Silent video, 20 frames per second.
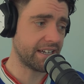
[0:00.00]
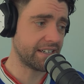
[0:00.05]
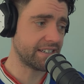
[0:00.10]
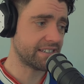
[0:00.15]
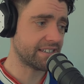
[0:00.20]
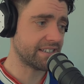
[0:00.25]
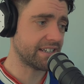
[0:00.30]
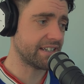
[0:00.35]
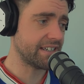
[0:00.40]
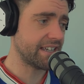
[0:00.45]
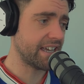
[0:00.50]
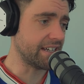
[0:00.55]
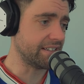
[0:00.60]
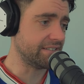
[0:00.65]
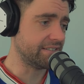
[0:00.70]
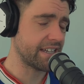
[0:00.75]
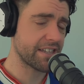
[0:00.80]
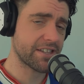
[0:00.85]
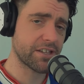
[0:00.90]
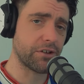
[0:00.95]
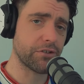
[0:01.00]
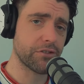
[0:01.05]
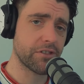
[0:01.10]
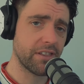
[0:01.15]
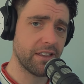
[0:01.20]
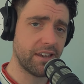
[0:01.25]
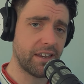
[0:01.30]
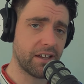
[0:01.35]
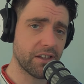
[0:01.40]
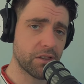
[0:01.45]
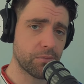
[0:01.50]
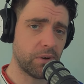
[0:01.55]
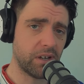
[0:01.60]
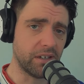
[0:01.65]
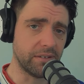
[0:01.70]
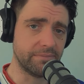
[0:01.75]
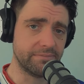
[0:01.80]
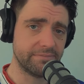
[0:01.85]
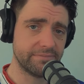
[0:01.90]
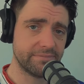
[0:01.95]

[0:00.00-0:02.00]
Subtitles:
And yeah, let's get on to the last one.